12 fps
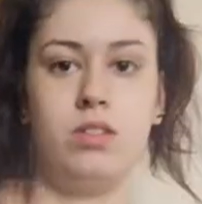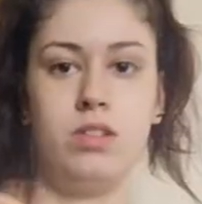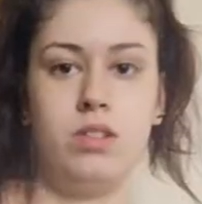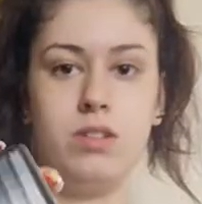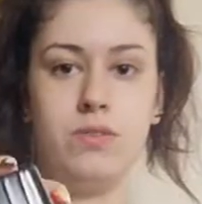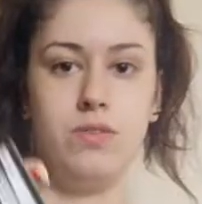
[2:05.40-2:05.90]

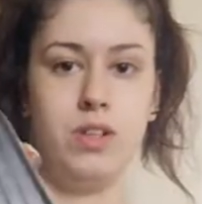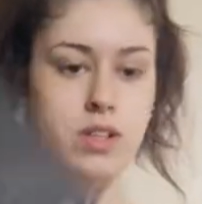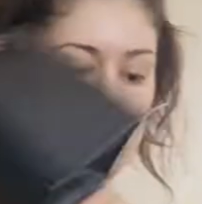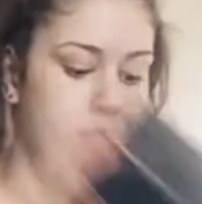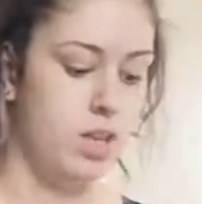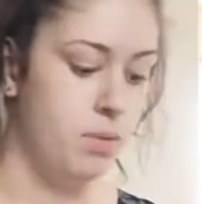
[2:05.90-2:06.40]
Just going to fill
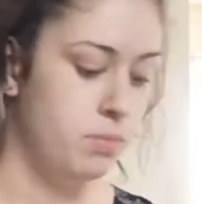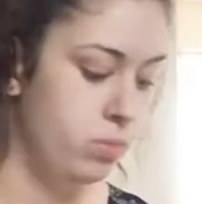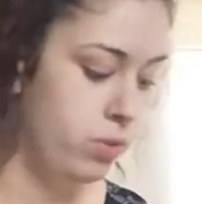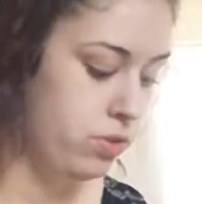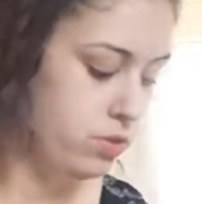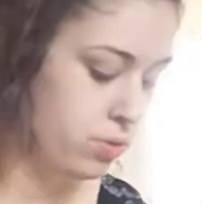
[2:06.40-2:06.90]
this up
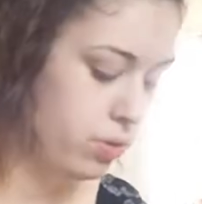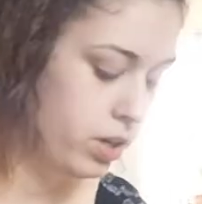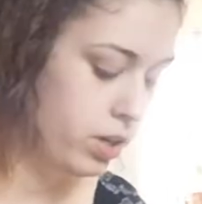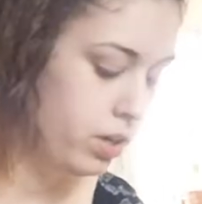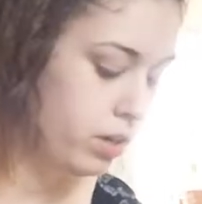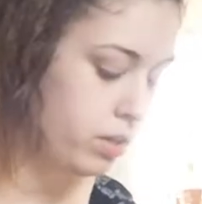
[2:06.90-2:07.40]
with
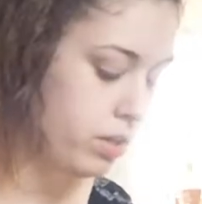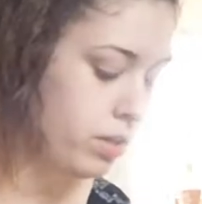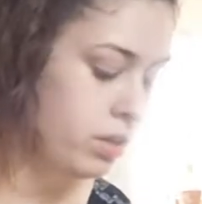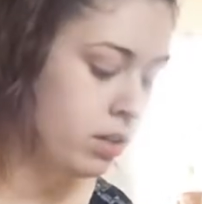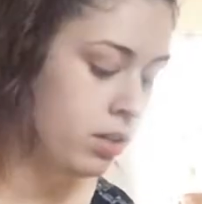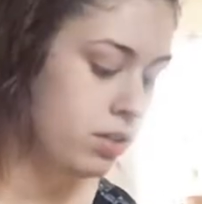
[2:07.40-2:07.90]
soil
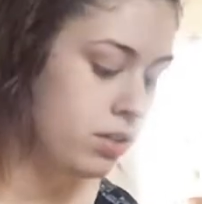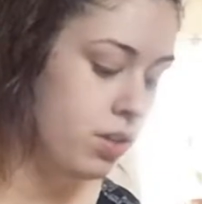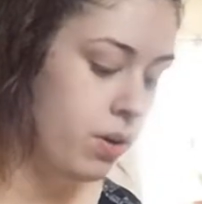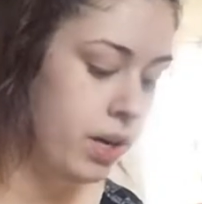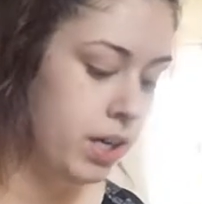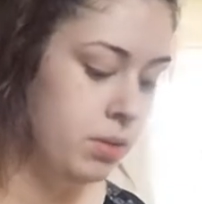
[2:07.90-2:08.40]

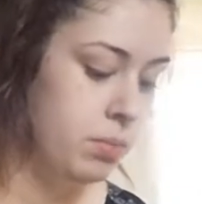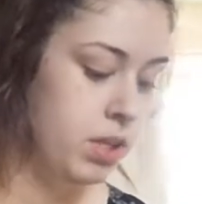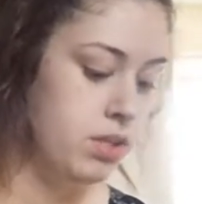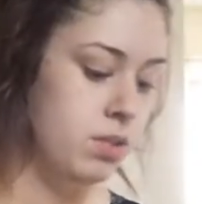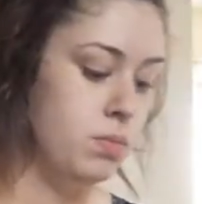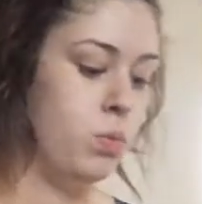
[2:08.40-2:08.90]
so I can
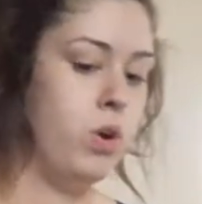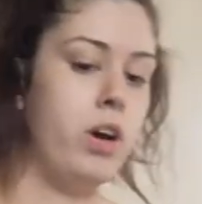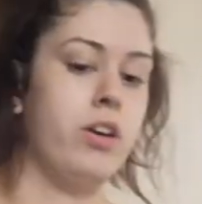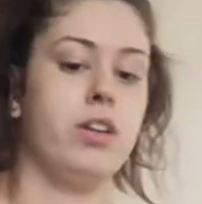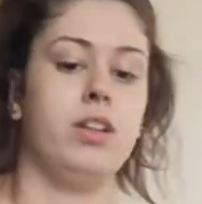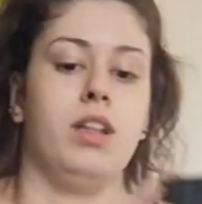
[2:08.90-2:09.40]
mix some
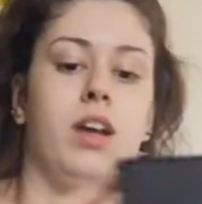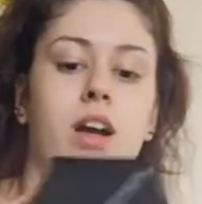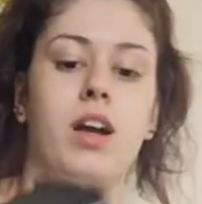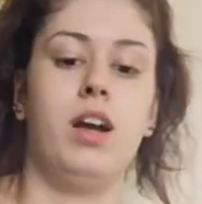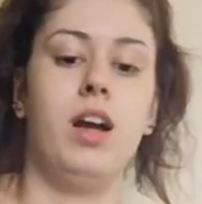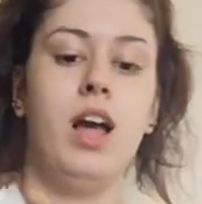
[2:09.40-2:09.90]
water in
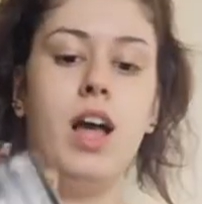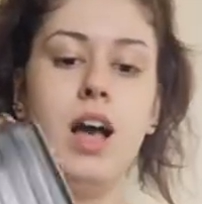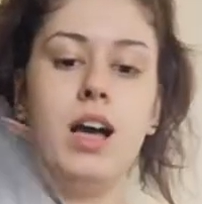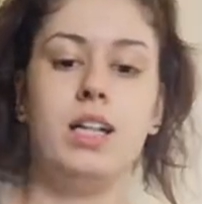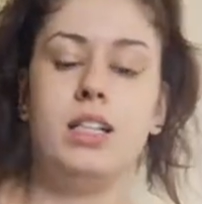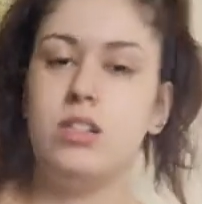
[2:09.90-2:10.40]
there.
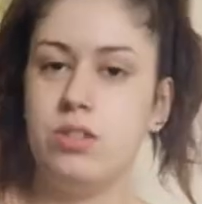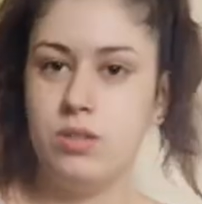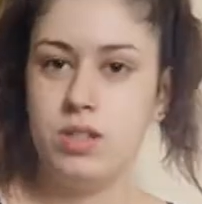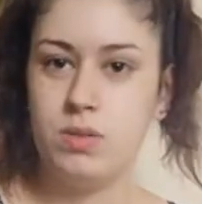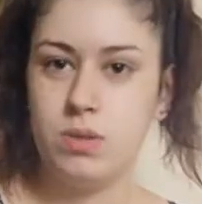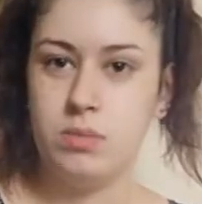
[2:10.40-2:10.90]
I like to do
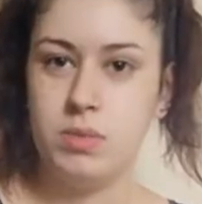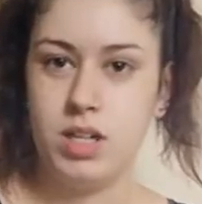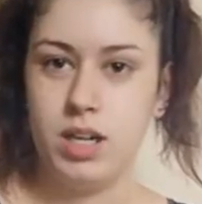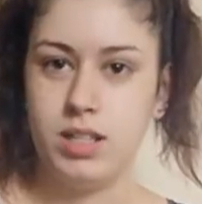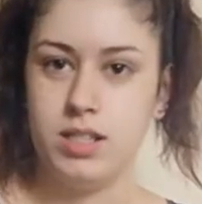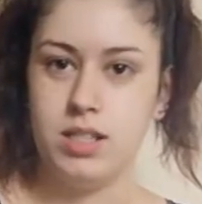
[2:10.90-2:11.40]
this when I'm
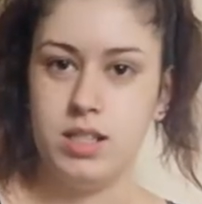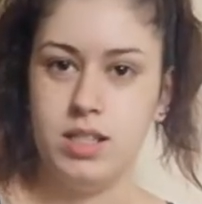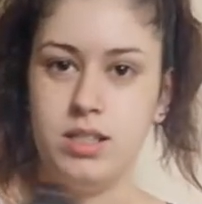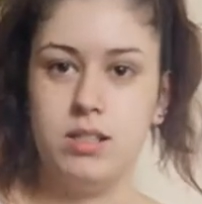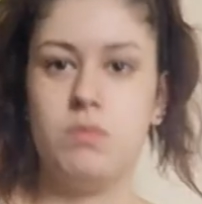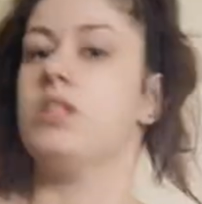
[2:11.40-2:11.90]
starting
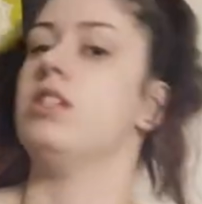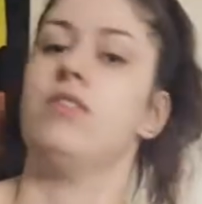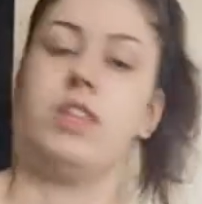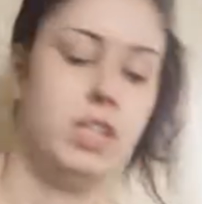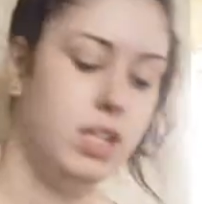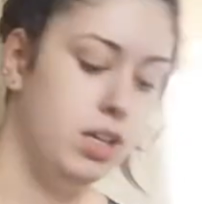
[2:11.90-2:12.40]
seeds
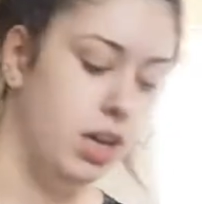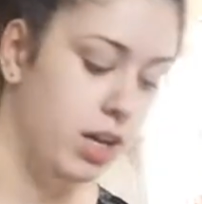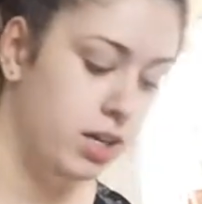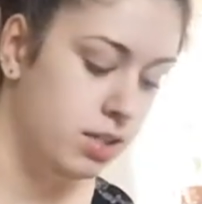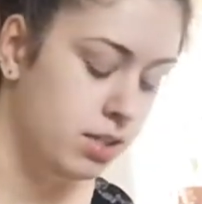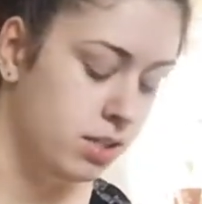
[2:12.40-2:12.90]
specifically,
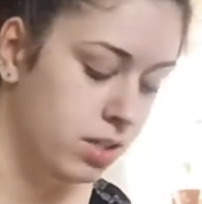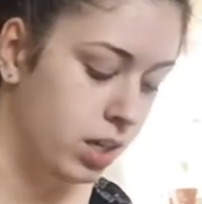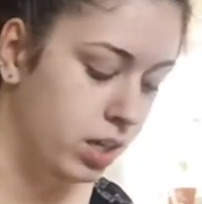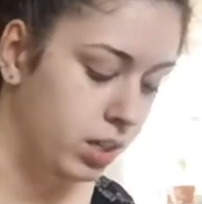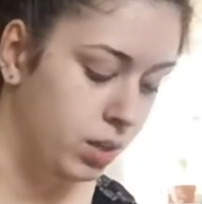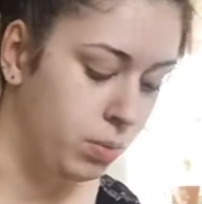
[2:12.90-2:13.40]
not
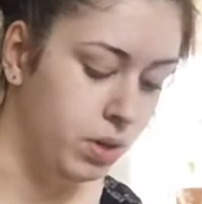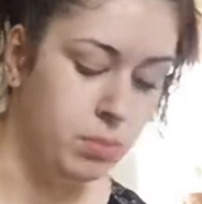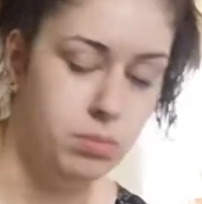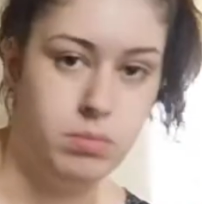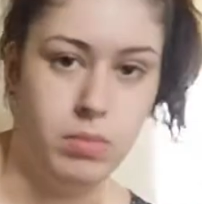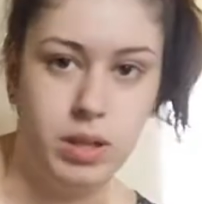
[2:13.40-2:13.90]
necessarily when
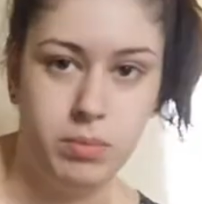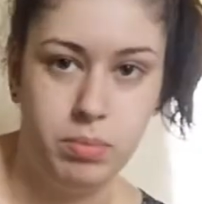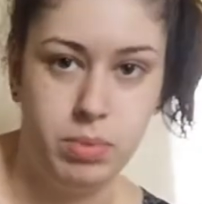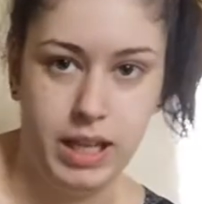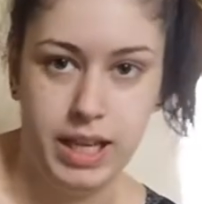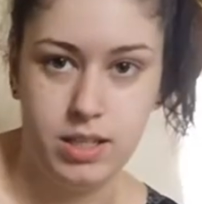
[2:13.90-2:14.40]
I'm like
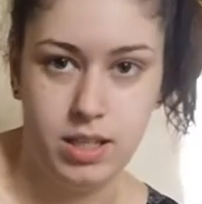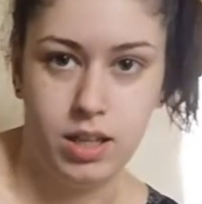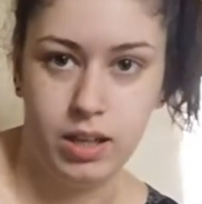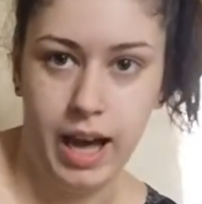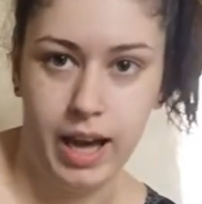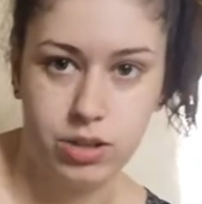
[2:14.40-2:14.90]
planting
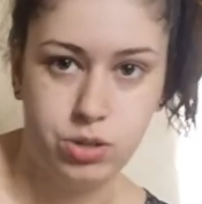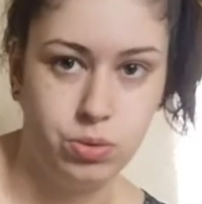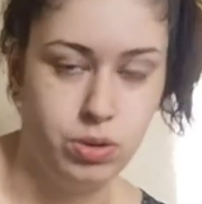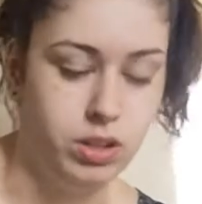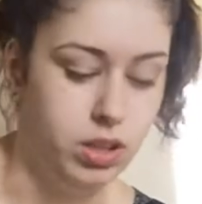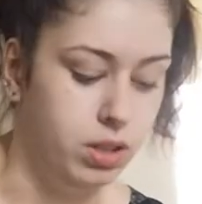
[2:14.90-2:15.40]

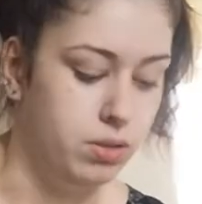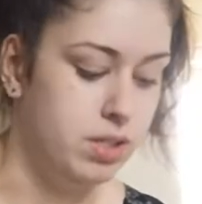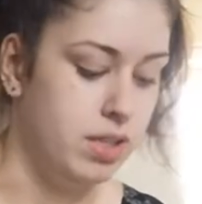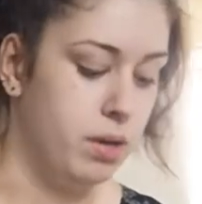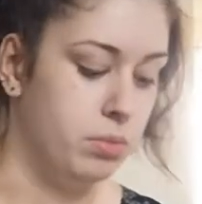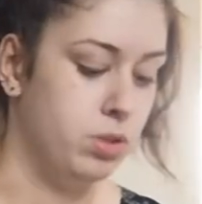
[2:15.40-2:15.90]
actual,
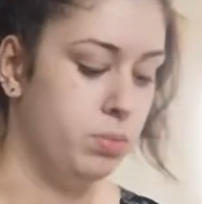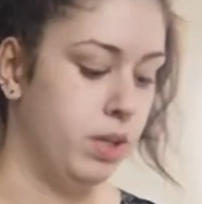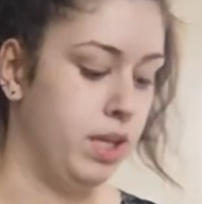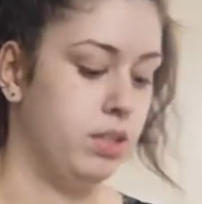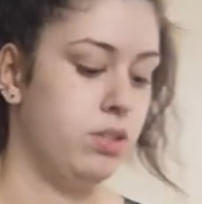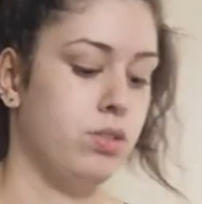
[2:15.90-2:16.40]
established
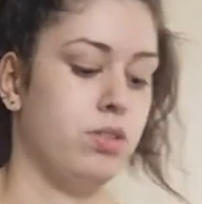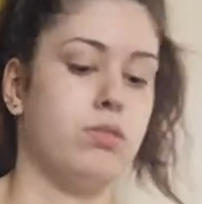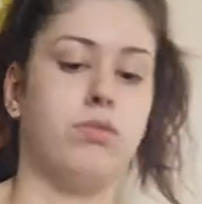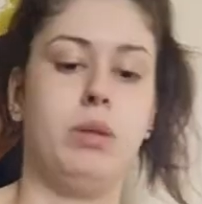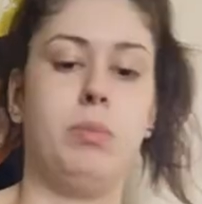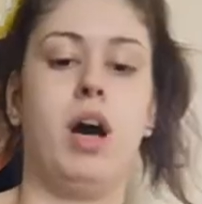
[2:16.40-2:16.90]
plants
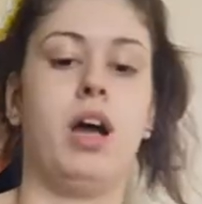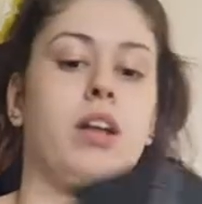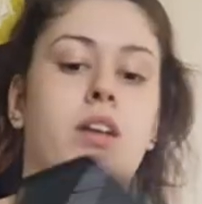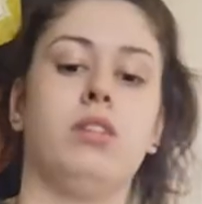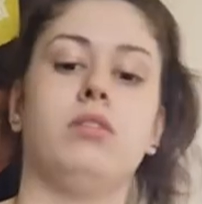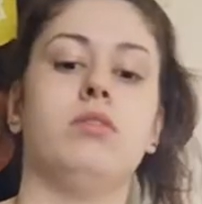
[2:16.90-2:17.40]
or
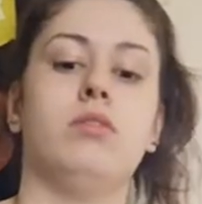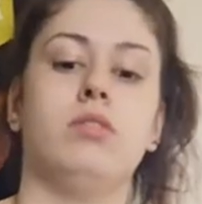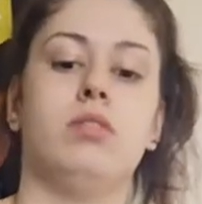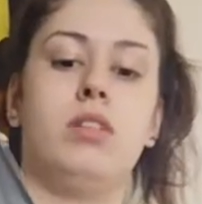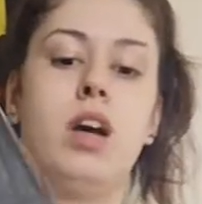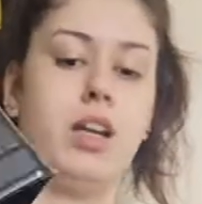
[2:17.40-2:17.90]
repotting
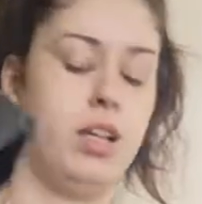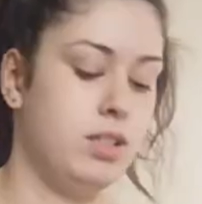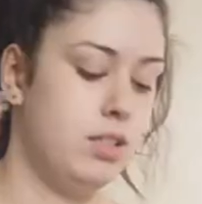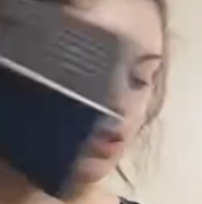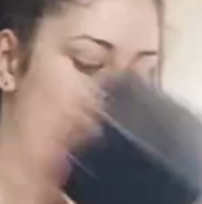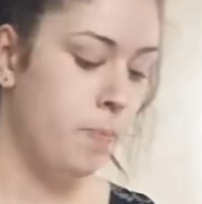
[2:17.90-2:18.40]

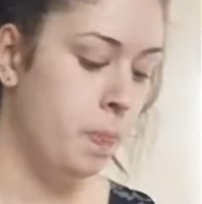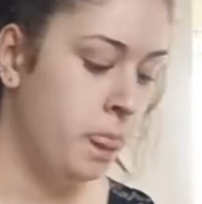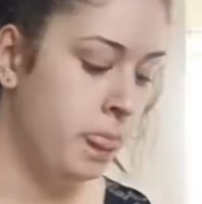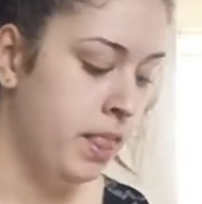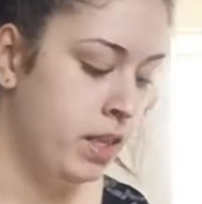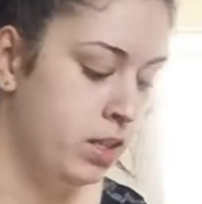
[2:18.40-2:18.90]
cuttings,
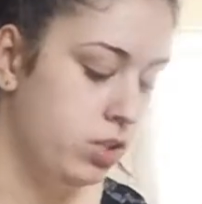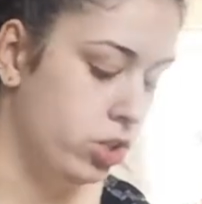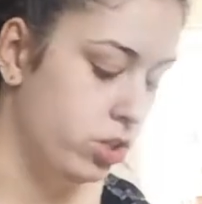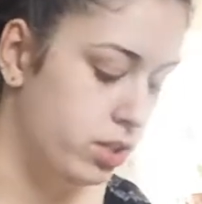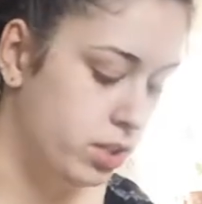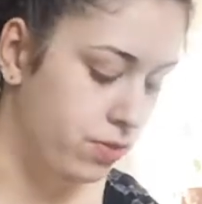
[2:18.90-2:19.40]

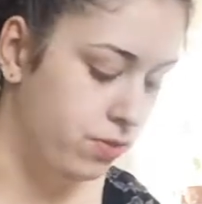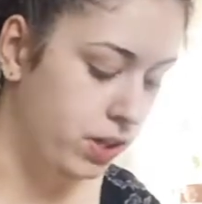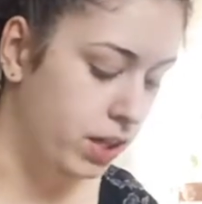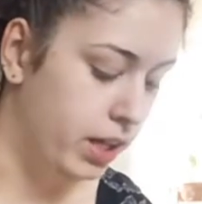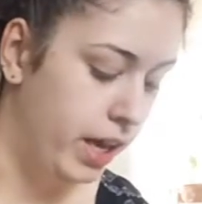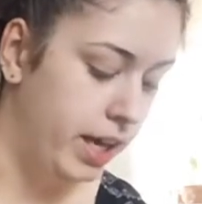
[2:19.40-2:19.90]
just because I
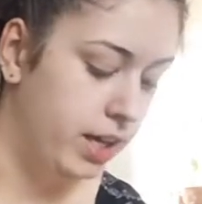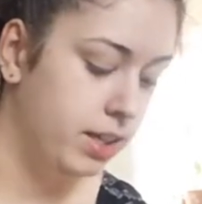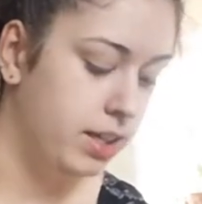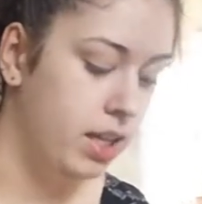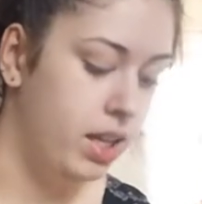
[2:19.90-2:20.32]
feel like